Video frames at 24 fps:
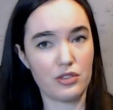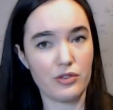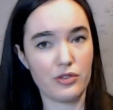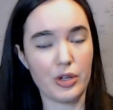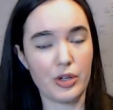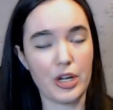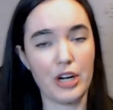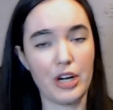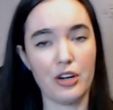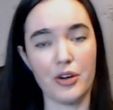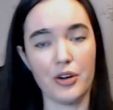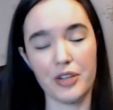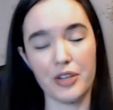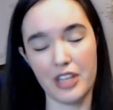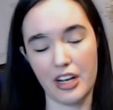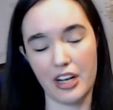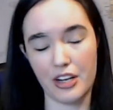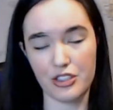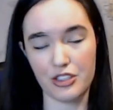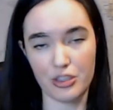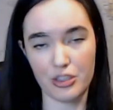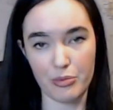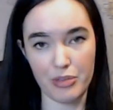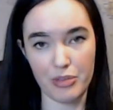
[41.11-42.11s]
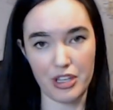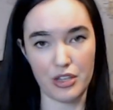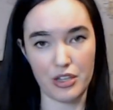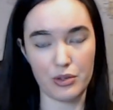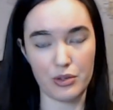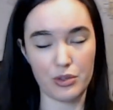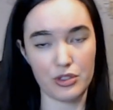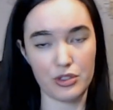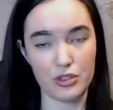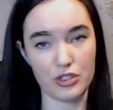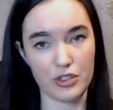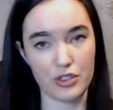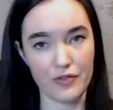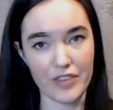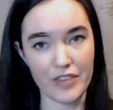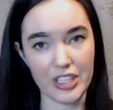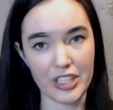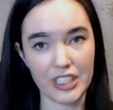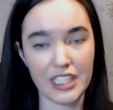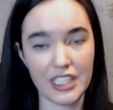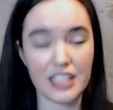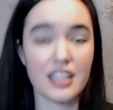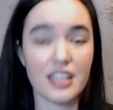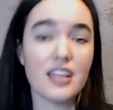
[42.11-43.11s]
your hero, and character B, who is your
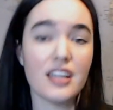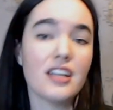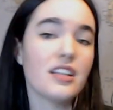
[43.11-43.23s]
villain.